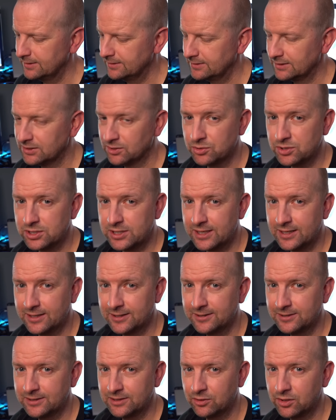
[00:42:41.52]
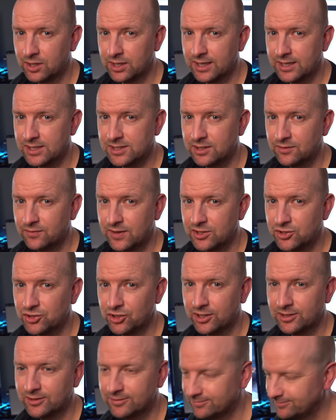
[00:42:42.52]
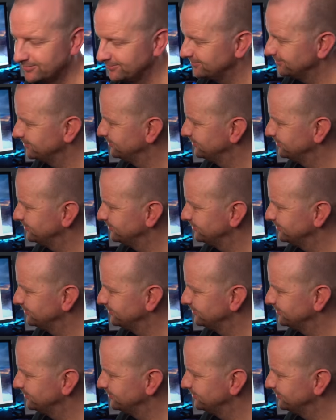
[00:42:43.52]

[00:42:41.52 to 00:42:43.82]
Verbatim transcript: and I'll see you on the next adventure.